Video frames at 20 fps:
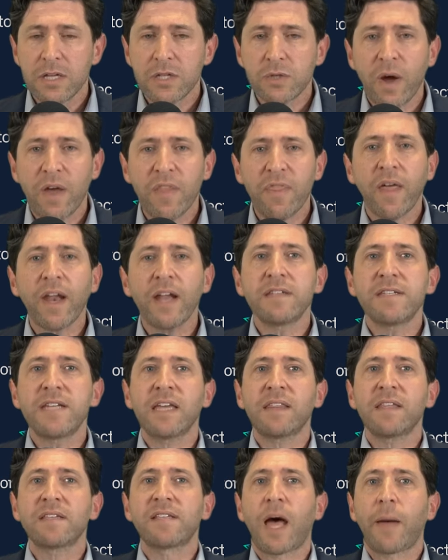So I thought I'd
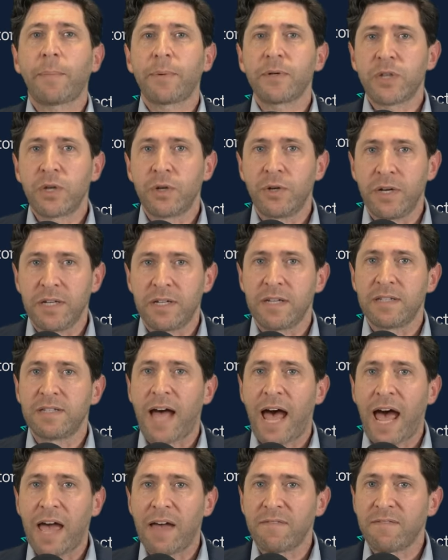take this opportunity to
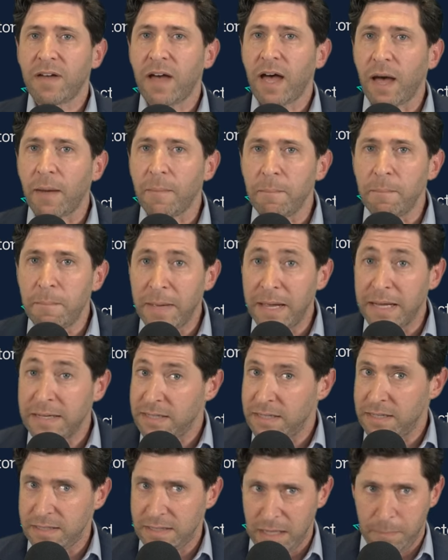dive a
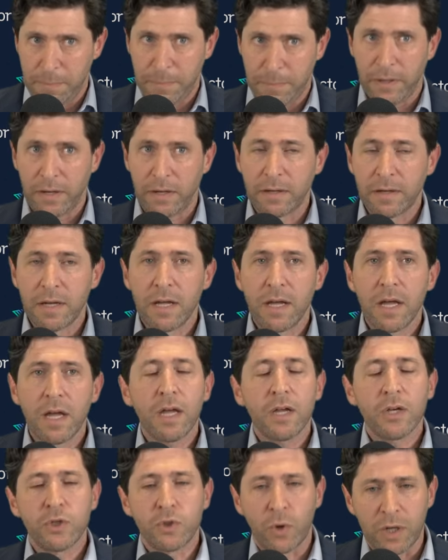bit deeper.
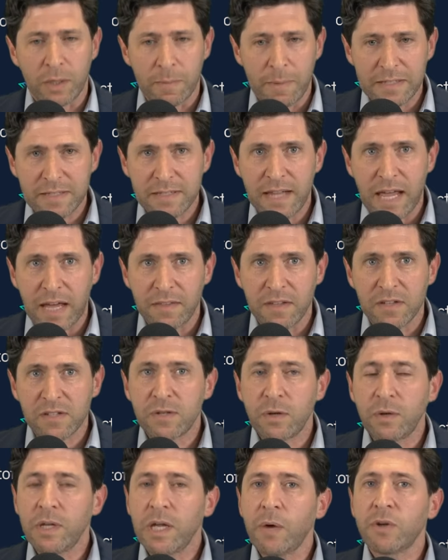Joining me today in the
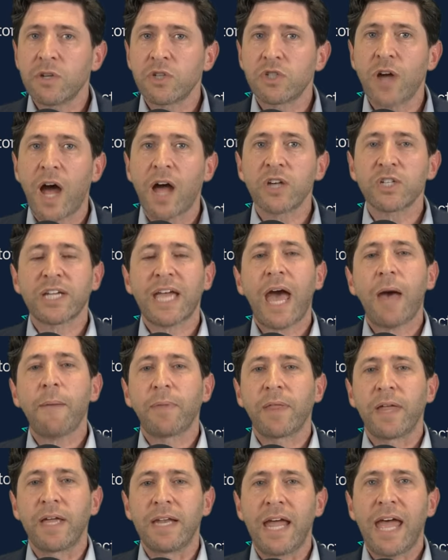studio is Josh
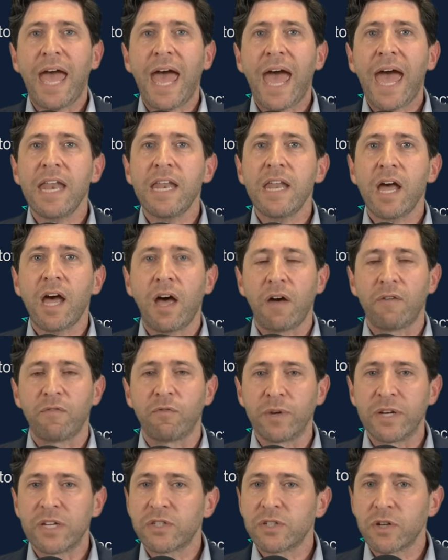Kaplan, Head
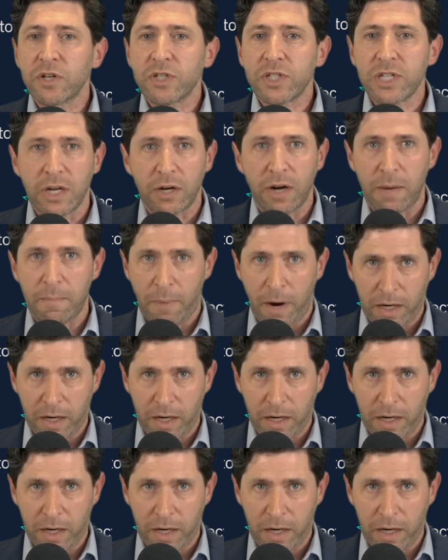of Research here at